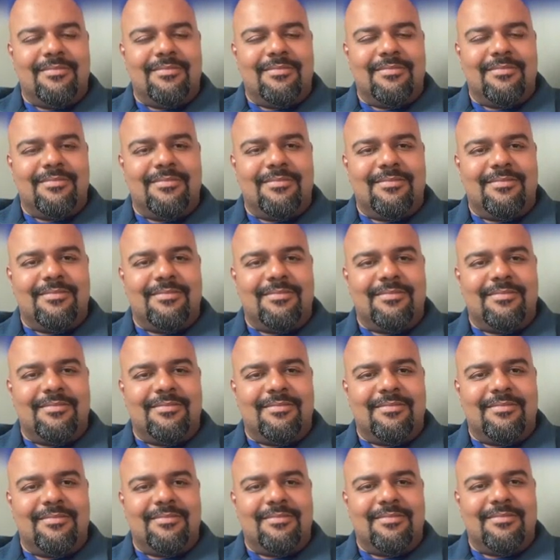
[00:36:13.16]

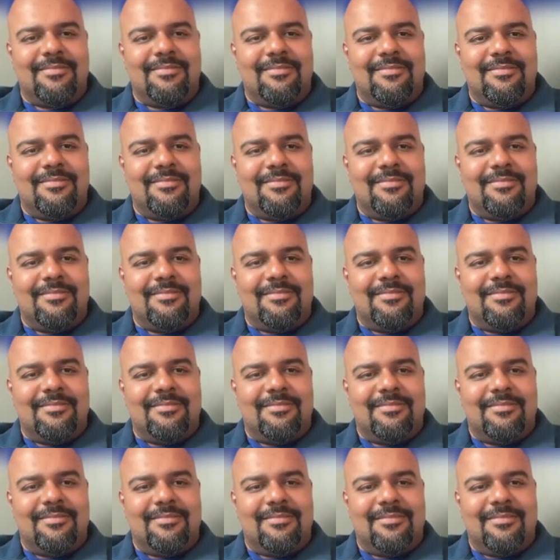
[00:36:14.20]

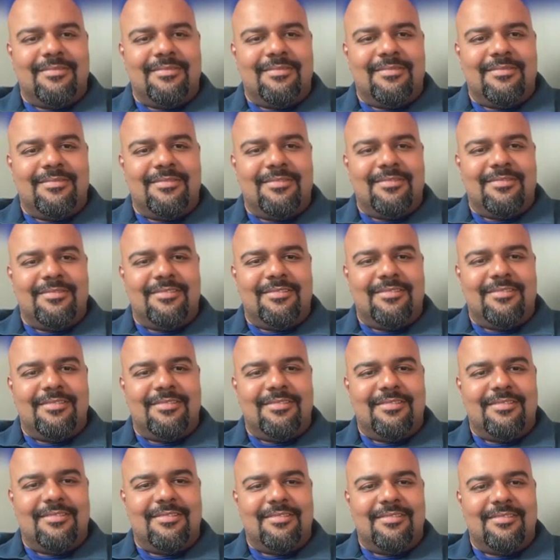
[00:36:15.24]

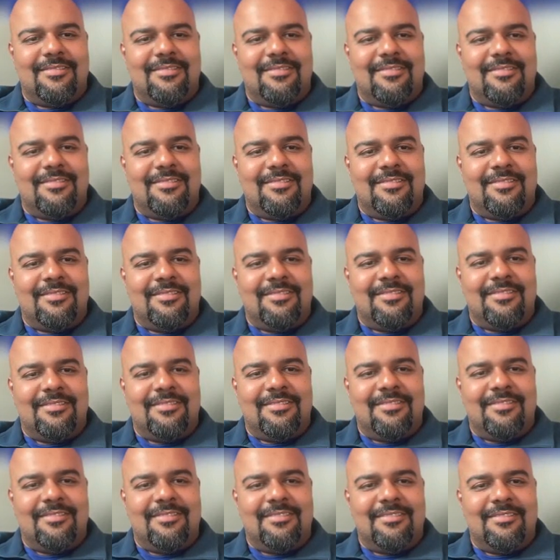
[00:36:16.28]

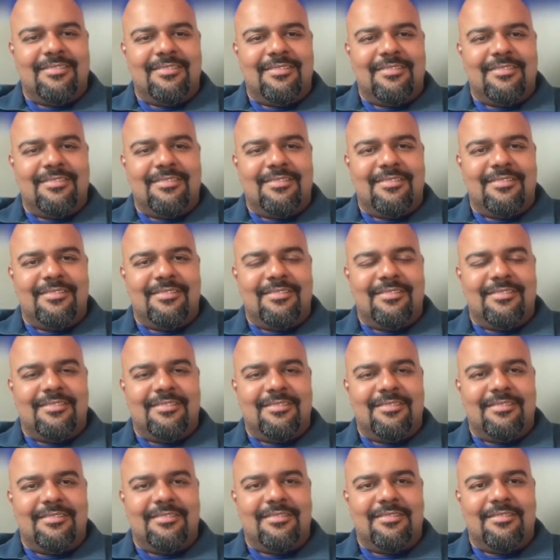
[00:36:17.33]

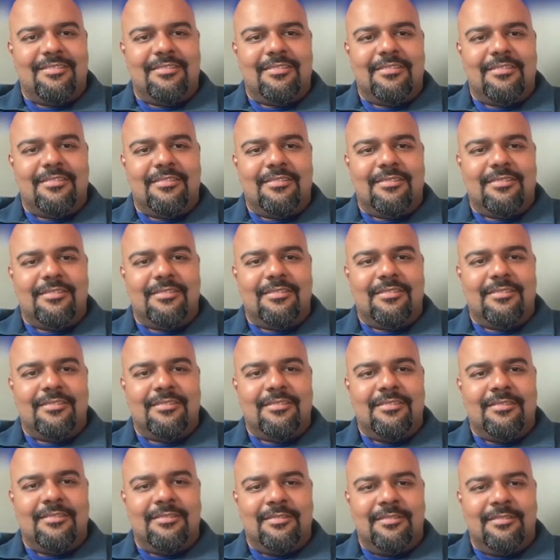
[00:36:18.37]

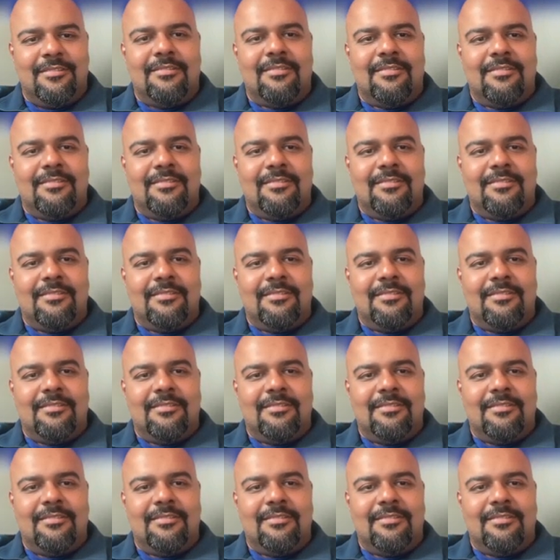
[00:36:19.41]
(silent)